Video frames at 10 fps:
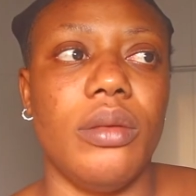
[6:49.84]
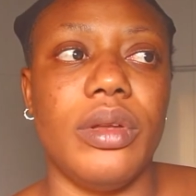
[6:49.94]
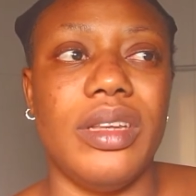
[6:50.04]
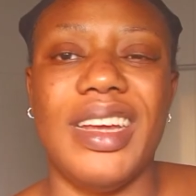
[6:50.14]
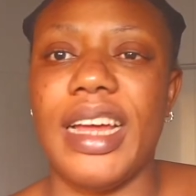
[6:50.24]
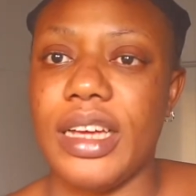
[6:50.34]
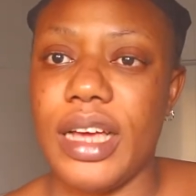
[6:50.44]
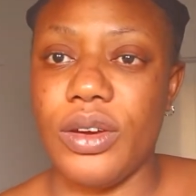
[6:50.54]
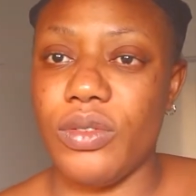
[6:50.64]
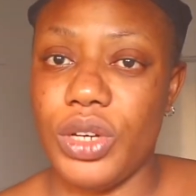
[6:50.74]
but then I
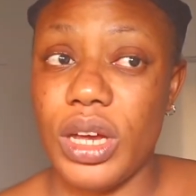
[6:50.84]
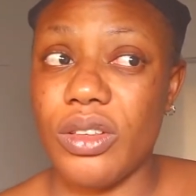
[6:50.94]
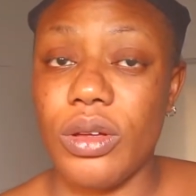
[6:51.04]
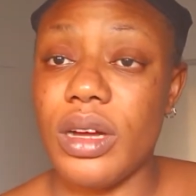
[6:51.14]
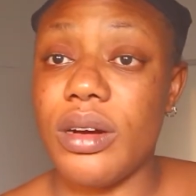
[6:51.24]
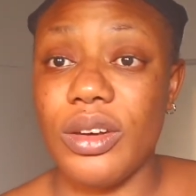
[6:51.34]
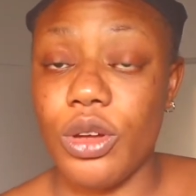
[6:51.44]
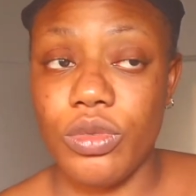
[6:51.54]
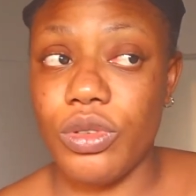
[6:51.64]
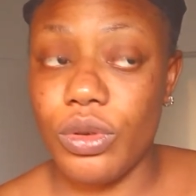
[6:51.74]
kind of checked other
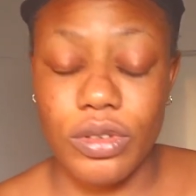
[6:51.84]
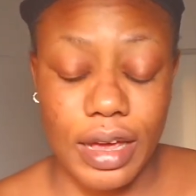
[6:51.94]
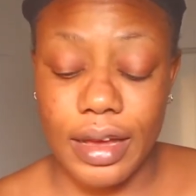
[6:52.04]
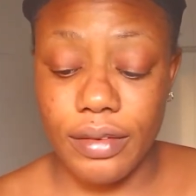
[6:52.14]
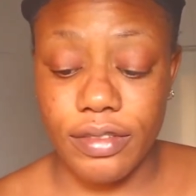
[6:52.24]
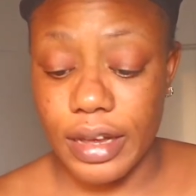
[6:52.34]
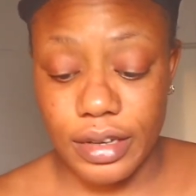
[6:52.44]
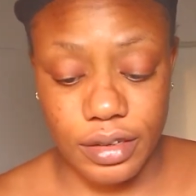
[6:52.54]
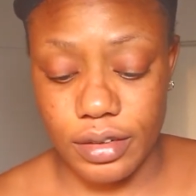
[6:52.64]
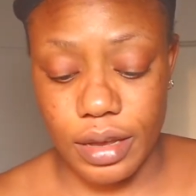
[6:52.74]
random stores. I can't
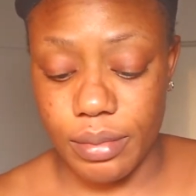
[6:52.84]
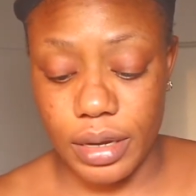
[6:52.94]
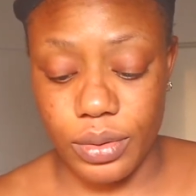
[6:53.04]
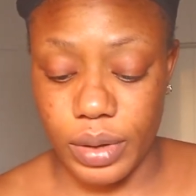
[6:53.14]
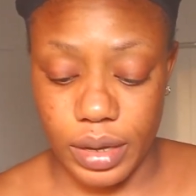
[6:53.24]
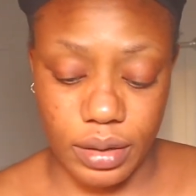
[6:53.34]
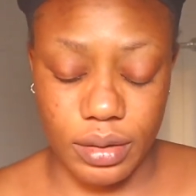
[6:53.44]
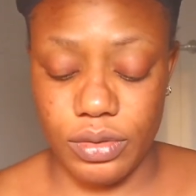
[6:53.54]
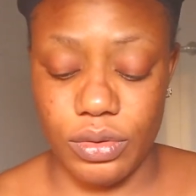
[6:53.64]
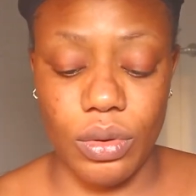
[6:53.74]
find it anywhere.
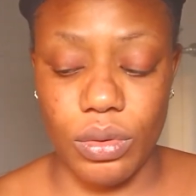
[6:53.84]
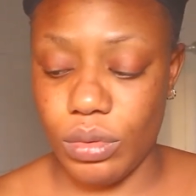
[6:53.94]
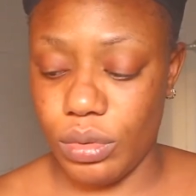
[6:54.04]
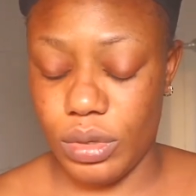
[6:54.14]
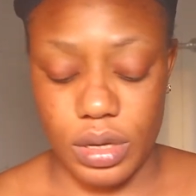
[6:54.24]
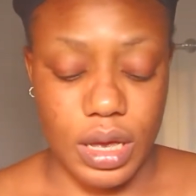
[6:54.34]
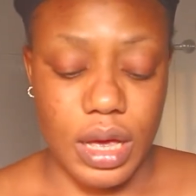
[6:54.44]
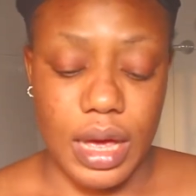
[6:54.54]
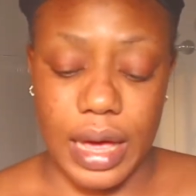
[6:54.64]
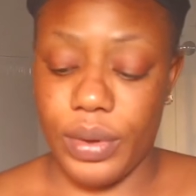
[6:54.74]

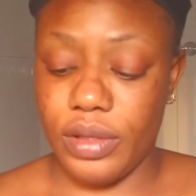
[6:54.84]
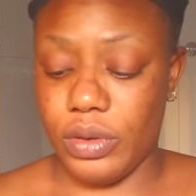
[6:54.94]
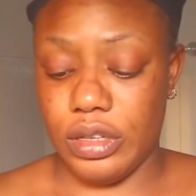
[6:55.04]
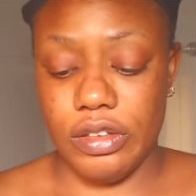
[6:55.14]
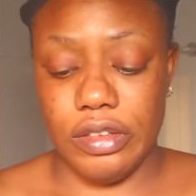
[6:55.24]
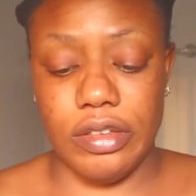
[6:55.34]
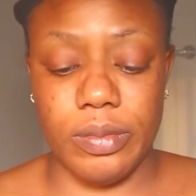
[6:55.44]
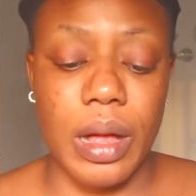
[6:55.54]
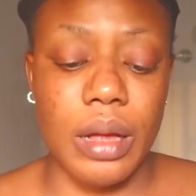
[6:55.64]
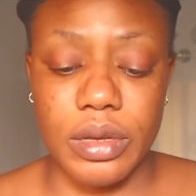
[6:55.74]
So I went for
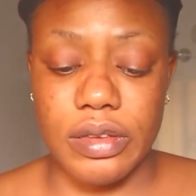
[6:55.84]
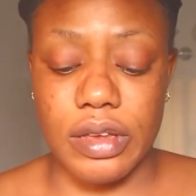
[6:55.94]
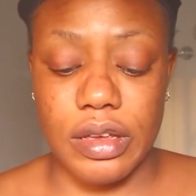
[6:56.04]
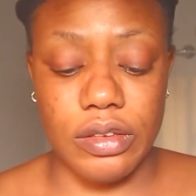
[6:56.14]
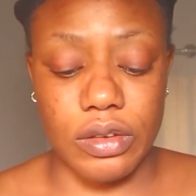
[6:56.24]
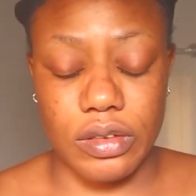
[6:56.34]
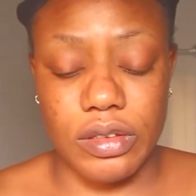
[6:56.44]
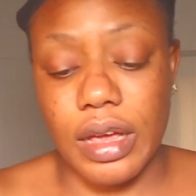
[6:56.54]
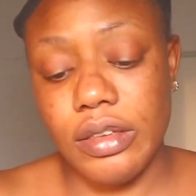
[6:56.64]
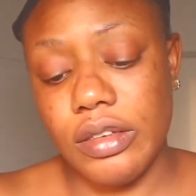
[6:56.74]
this Farmer Skin
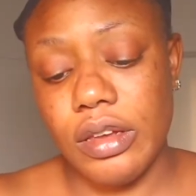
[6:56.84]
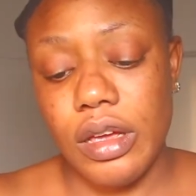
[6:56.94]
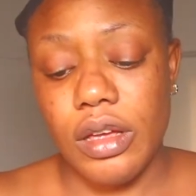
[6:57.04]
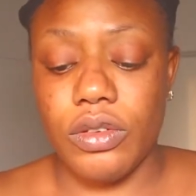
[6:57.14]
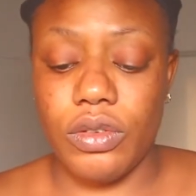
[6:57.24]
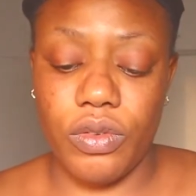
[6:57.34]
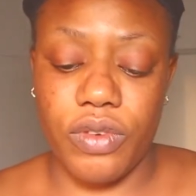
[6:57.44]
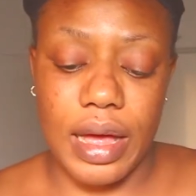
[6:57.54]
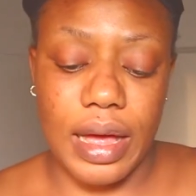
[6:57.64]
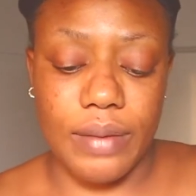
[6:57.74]
Success. So
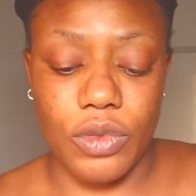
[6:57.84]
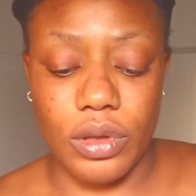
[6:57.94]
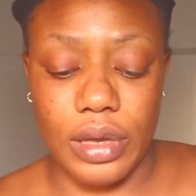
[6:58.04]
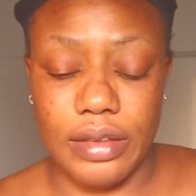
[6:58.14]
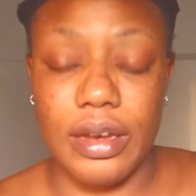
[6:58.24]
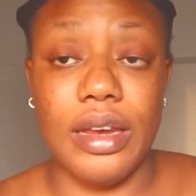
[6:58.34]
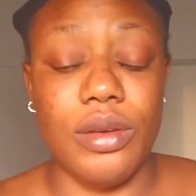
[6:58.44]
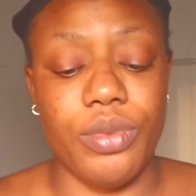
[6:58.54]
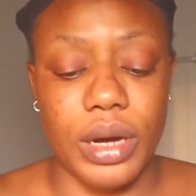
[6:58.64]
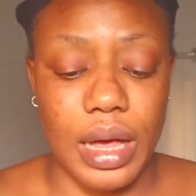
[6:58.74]
far, I'm not getting any
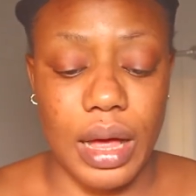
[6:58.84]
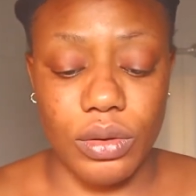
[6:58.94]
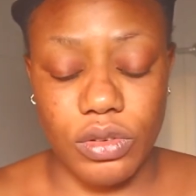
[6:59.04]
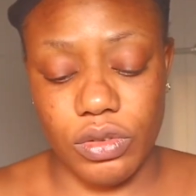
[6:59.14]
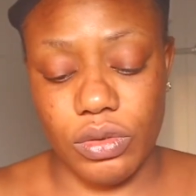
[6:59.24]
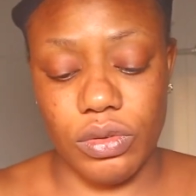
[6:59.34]
breakouts.